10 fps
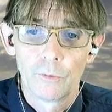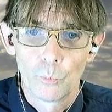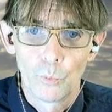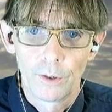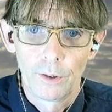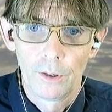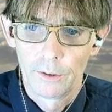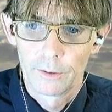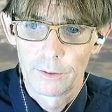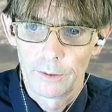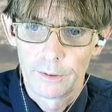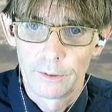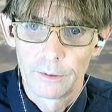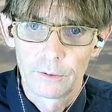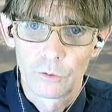and
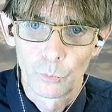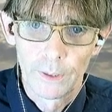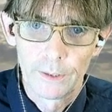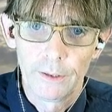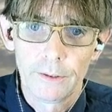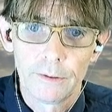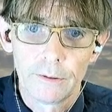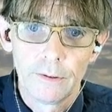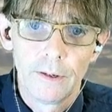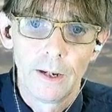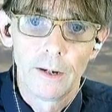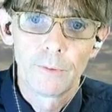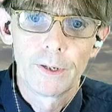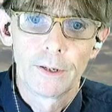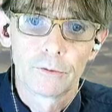128,
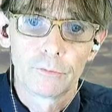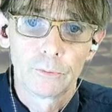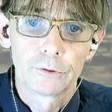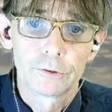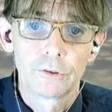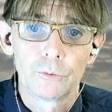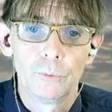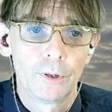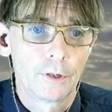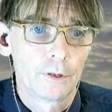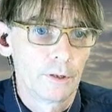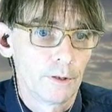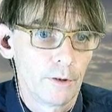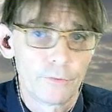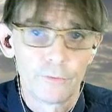and we get of course
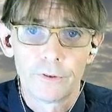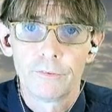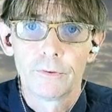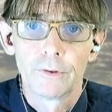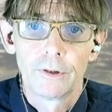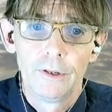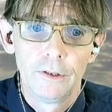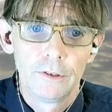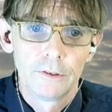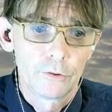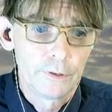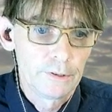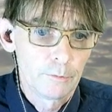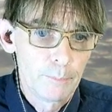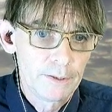234. So
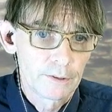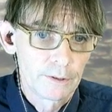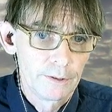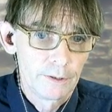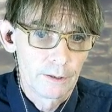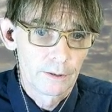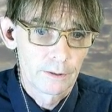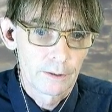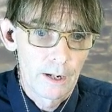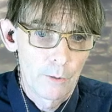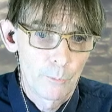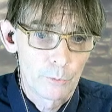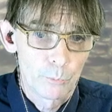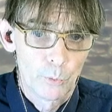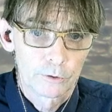this is basically how
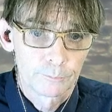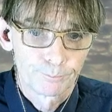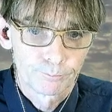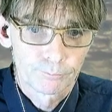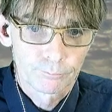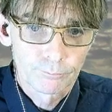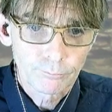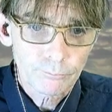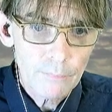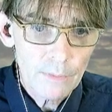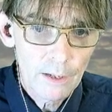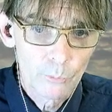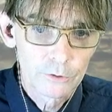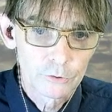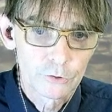it works.
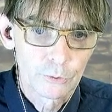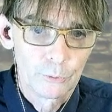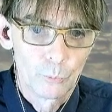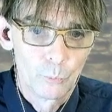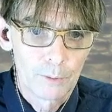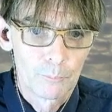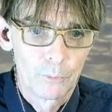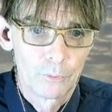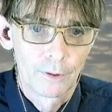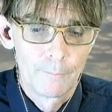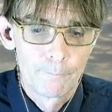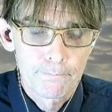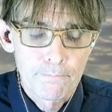I want to show you one more